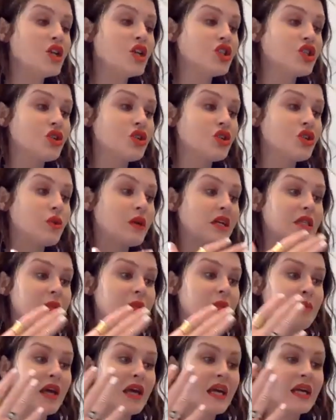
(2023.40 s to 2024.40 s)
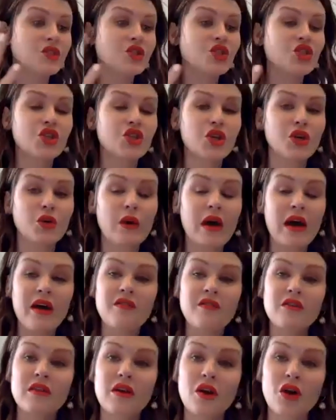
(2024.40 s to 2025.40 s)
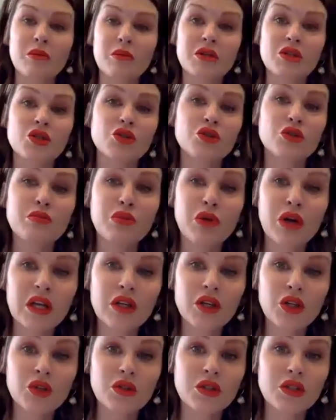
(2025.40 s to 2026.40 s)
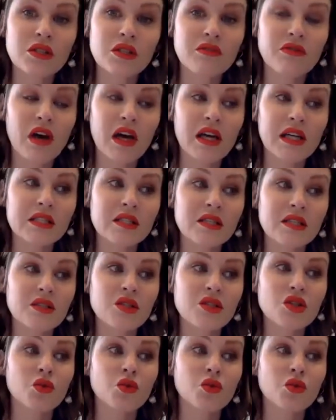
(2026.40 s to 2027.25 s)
to explain to, I have a therapist who's brand new to devices,